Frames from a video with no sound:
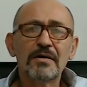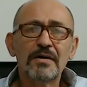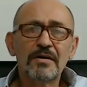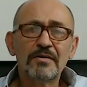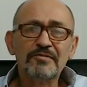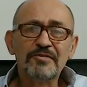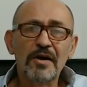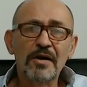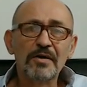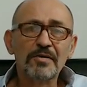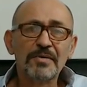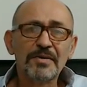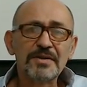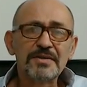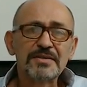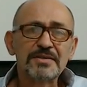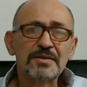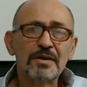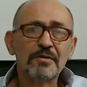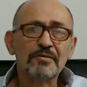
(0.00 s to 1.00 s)

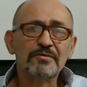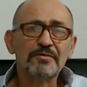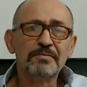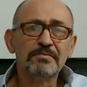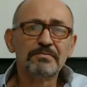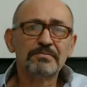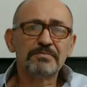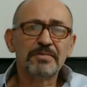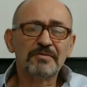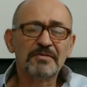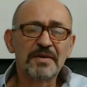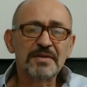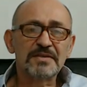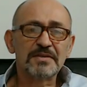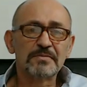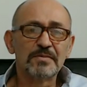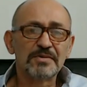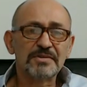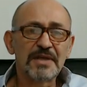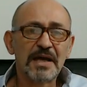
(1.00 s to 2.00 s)
followers of Professor
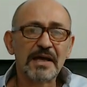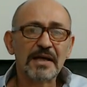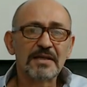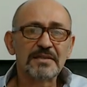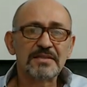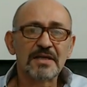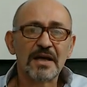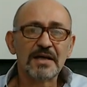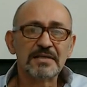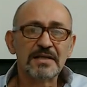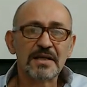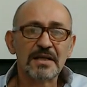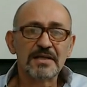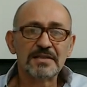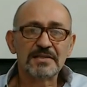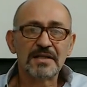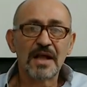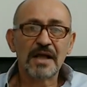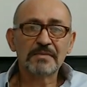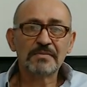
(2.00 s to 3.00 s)
Buteyko's ideas,
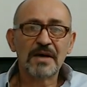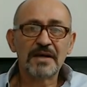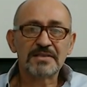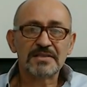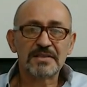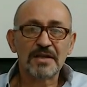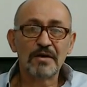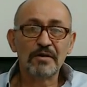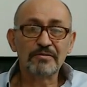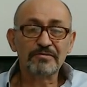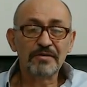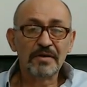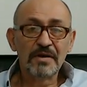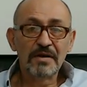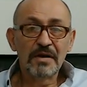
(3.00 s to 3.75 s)
like myself,